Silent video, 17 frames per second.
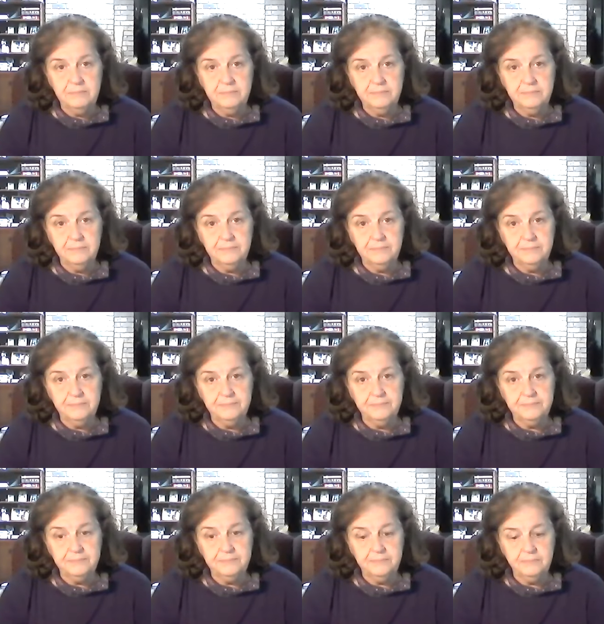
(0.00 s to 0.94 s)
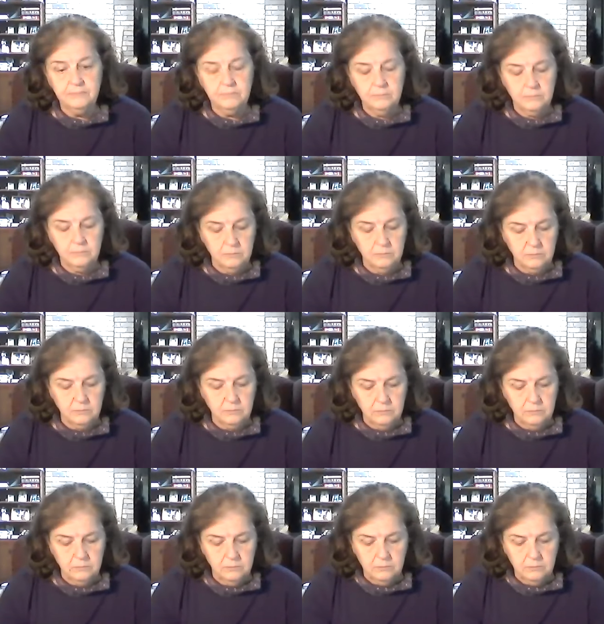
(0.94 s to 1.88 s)

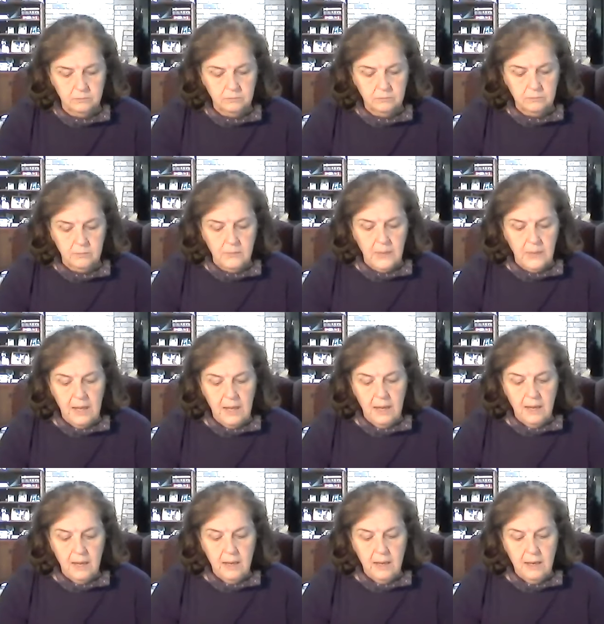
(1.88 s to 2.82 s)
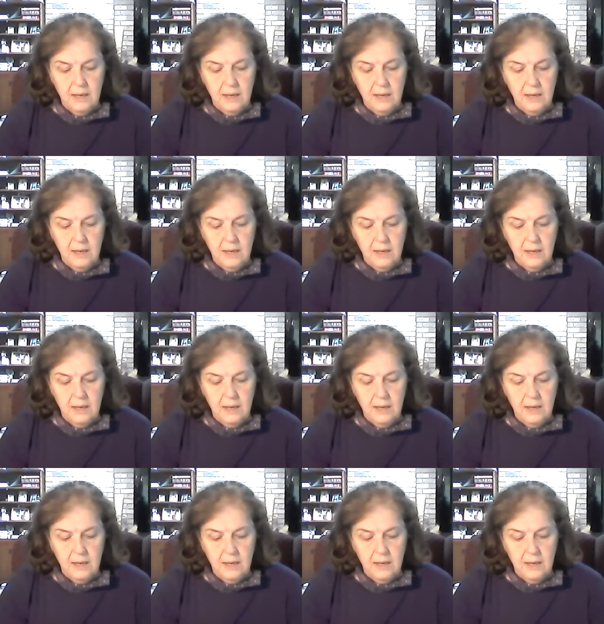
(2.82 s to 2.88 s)
No one is speaking in this clip.